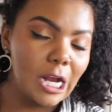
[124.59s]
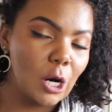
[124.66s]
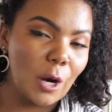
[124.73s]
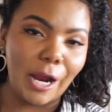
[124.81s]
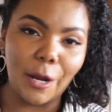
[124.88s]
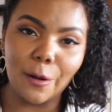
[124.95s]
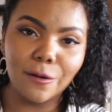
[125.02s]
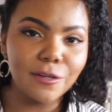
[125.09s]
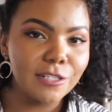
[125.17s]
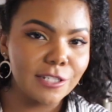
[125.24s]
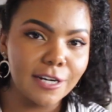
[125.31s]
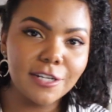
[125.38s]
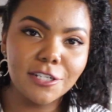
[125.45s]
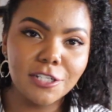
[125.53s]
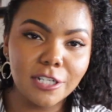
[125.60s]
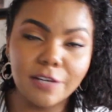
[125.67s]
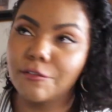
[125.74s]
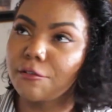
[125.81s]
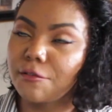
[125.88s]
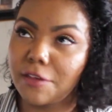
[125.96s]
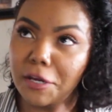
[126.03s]
quick Google search
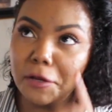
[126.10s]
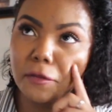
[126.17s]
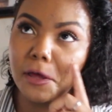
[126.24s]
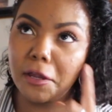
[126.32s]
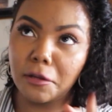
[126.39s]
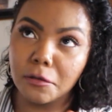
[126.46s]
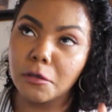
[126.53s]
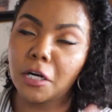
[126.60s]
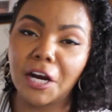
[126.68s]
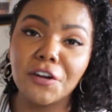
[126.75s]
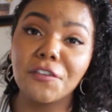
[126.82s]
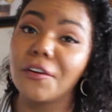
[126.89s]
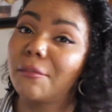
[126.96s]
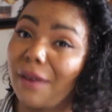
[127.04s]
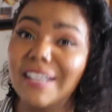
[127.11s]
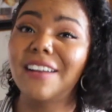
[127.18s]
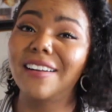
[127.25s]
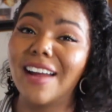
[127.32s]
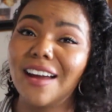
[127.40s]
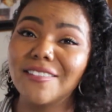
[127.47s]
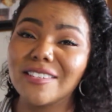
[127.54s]
if you think that a country might
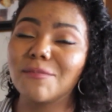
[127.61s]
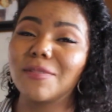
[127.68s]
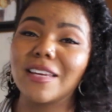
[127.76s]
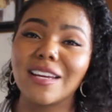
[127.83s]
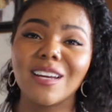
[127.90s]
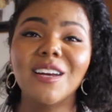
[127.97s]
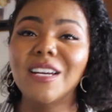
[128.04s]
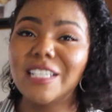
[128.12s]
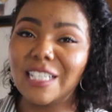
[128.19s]
not have something